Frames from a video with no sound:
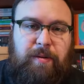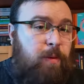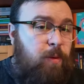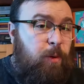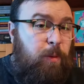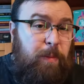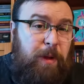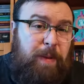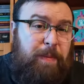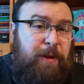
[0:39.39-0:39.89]

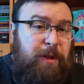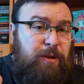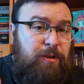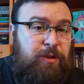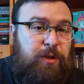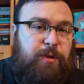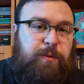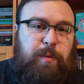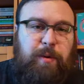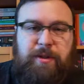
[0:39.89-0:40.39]
Or maybe you
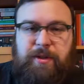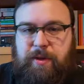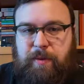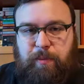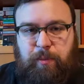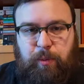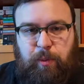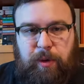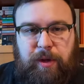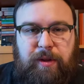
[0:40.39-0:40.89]
just want
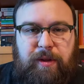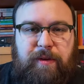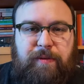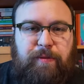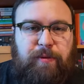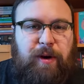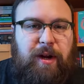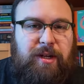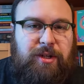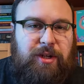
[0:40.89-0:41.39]
some really
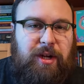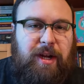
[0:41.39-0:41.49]
fresh